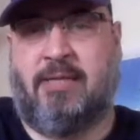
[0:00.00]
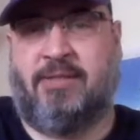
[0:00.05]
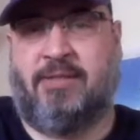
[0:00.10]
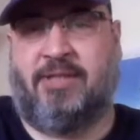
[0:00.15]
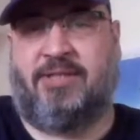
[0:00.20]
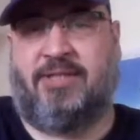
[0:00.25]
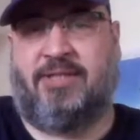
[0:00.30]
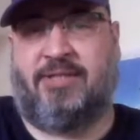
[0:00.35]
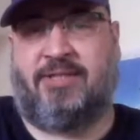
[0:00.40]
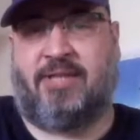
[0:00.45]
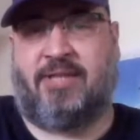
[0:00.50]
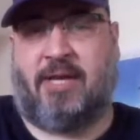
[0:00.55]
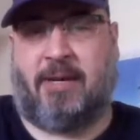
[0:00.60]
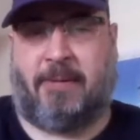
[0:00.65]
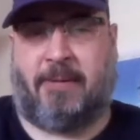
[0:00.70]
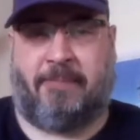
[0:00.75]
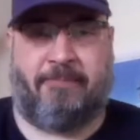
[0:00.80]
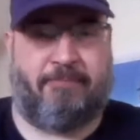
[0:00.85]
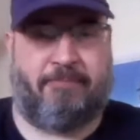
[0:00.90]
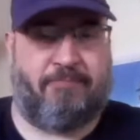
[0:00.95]
this is
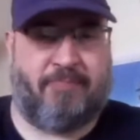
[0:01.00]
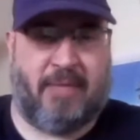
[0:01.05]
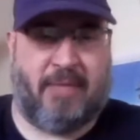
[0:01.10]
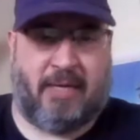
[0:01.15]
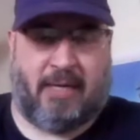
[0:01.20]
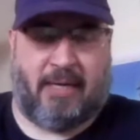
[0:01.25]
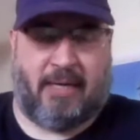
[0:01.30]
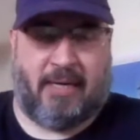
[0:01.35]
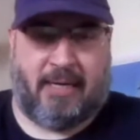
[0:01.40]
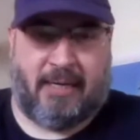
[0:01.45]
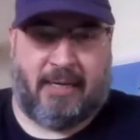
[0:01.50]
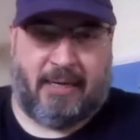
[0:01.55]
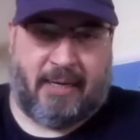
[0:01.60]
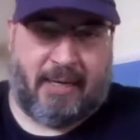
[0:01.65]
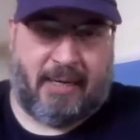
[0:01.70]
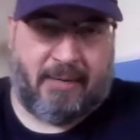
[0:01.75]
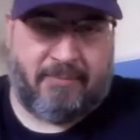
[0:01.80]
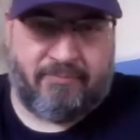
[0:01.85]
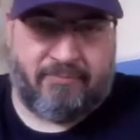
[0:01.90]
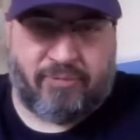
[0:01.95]

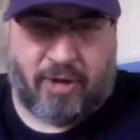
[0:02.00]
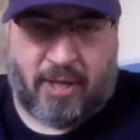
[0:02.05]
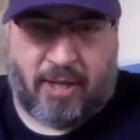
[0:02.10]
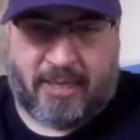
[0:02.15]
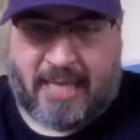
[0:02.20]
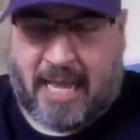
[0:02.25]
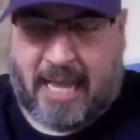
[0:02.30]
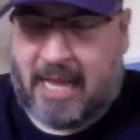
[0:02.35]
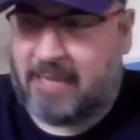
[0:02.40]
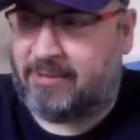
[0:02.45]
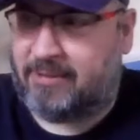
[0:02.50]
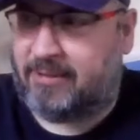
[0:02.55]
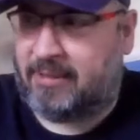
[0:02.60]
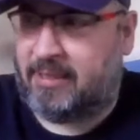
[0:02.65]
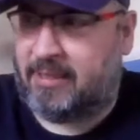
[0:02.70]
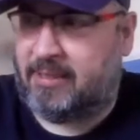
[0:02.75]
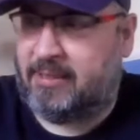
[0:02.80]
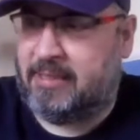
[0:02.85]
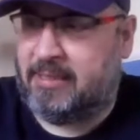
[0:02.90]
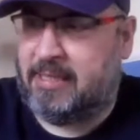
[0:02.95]

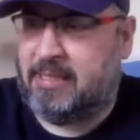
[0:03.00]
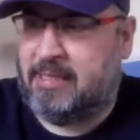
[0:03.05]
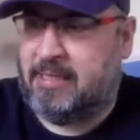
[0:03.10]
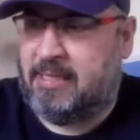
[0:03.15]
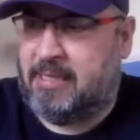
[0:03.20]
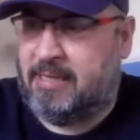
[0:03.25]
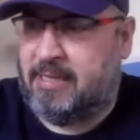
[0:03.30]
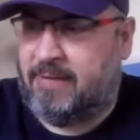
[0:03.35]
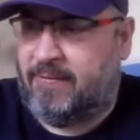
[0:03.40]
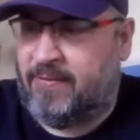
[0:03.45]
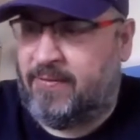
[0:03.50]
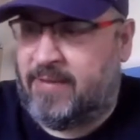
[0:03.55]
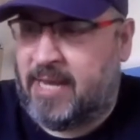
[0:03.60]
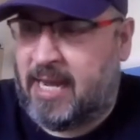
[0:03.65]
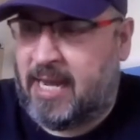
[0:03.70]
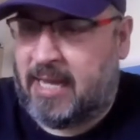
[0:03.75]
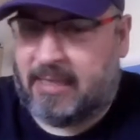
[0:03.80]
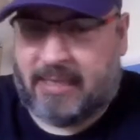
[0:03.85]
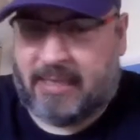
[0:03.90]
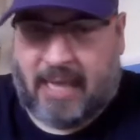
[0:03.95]
broadcasting
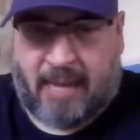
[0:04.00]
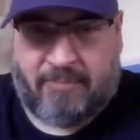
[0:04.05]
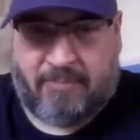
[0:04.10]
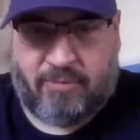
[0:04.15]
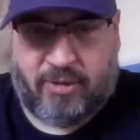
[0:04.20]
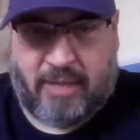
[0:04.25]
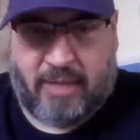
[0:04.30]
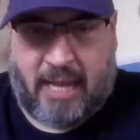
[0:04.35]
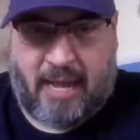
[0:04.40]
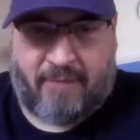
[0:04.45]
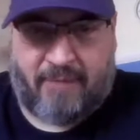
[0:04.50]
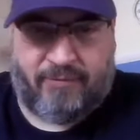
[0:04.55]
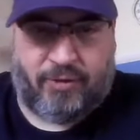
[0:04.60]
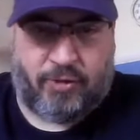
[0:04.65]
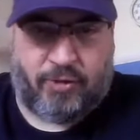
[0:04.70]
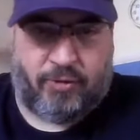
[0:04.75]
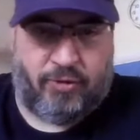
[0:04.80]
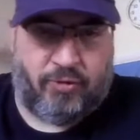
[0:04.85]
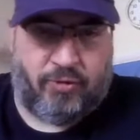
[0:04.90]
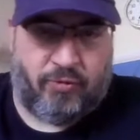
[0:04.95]
that I'm going to have
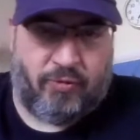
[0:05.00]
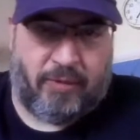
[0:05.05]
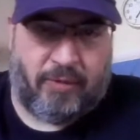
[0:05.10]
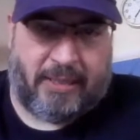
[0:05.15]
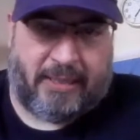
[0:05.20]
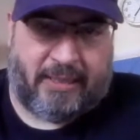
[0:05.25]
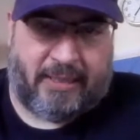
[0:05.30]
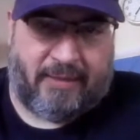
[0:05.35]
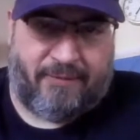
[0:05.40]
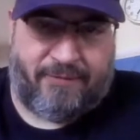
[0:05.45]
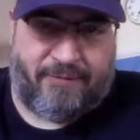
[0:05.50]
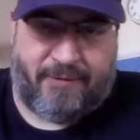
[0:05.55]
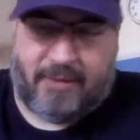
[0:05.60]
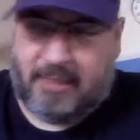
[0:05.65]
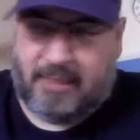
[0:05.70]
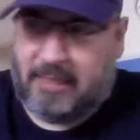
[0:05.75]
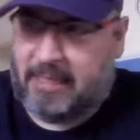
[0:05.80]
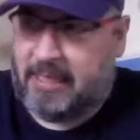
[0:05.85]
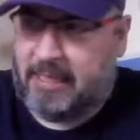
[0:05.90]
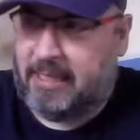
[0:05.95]
to do it
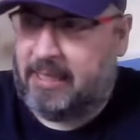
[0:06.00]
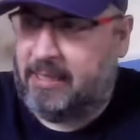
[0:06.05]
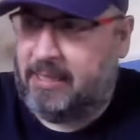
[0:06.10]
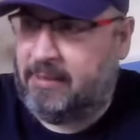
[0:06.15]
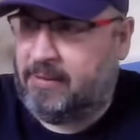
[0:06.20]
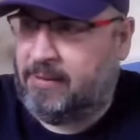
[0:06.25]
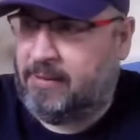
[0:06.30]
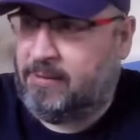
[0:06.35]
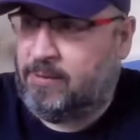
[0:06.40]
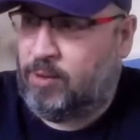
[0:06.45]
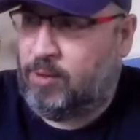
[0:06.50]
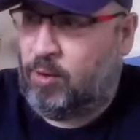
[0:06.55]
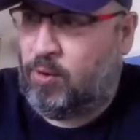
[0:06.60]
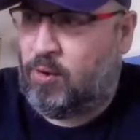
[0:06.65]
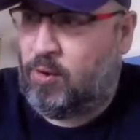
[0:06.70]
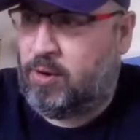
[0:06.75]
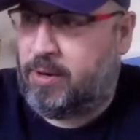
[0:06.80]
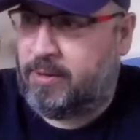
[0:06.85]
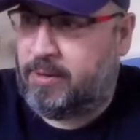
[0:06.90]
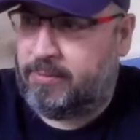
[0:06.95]
differently
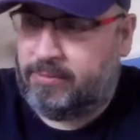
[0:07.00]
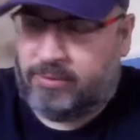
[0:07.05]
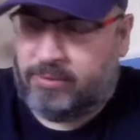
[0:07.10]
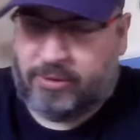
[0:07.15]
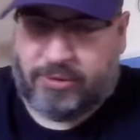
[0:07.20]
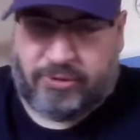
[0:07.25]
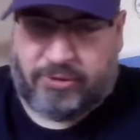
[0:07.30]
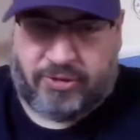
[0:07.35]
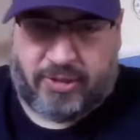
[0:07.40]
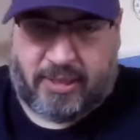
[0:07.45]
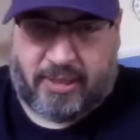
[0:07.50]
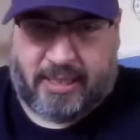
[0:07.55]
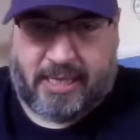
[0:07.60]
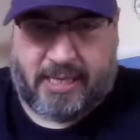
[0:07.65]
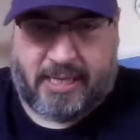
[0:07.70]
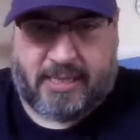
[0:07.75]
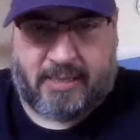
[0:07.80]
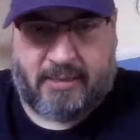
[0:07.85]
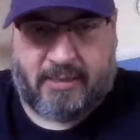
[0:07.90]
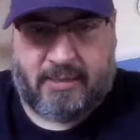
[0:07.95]
or just
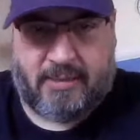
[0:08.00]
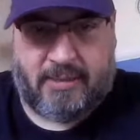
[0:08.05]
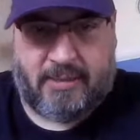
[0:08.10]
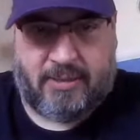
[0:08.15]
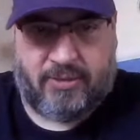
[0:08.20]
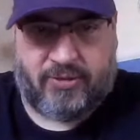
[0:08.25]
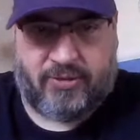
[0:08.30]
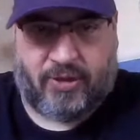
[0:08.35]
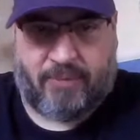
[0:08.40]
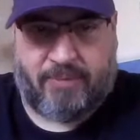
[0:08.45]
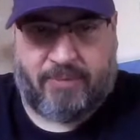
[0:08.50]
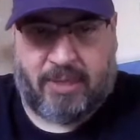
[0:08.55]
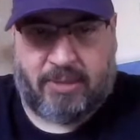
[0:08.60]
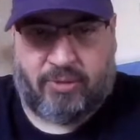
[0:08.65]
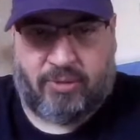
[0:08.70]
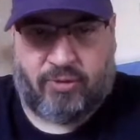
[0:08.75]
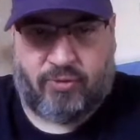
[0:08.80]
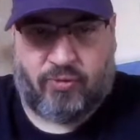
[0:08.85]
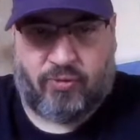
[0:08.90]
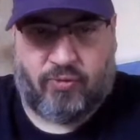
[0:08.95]
link
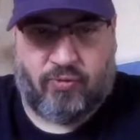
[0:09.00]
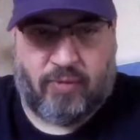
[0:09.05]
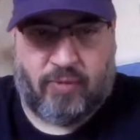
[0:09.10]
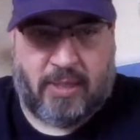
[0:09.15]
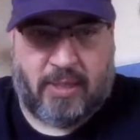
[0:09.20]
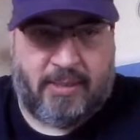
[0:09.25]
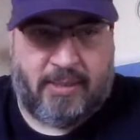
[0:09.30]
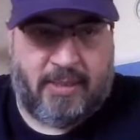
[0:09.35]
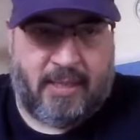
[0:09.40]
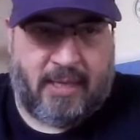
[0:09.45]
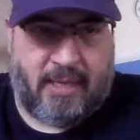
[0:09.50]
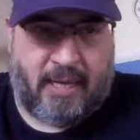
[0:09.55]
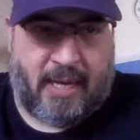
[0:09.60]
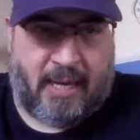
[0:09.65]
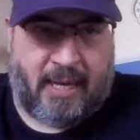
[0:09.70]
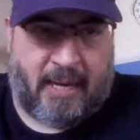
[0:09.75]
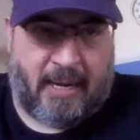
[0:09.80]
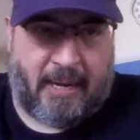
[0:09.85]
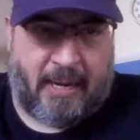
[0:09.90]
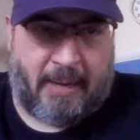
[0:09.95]
something to
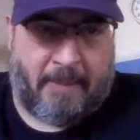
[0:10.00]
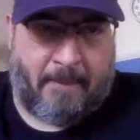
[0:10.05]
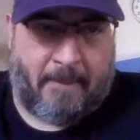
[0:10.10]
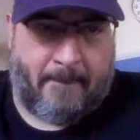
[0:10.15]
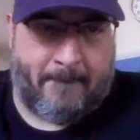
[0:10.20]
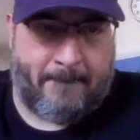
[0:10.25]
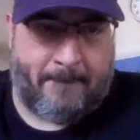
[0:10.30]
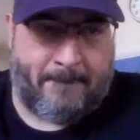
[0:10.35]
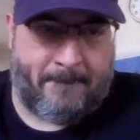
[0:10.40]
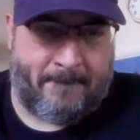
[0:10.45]
um,